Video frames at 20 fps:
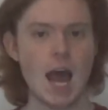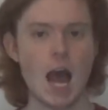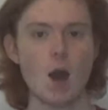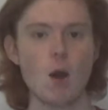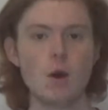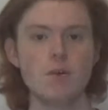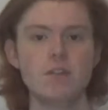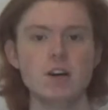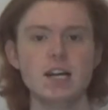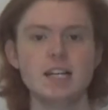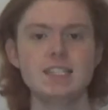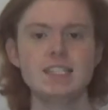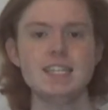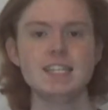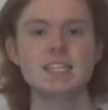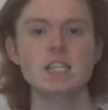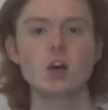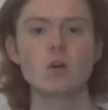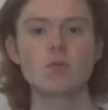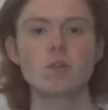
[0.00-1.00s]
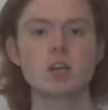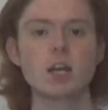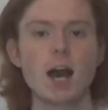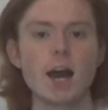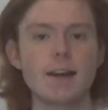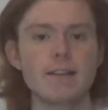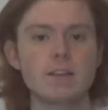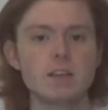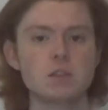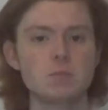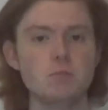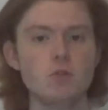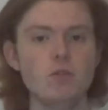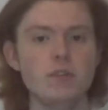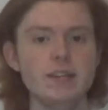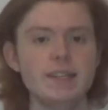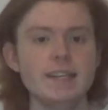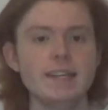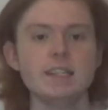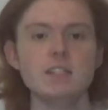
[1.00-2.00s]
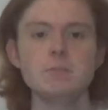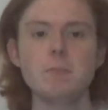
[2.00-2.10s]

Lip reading: However, a detail regarding this movie dates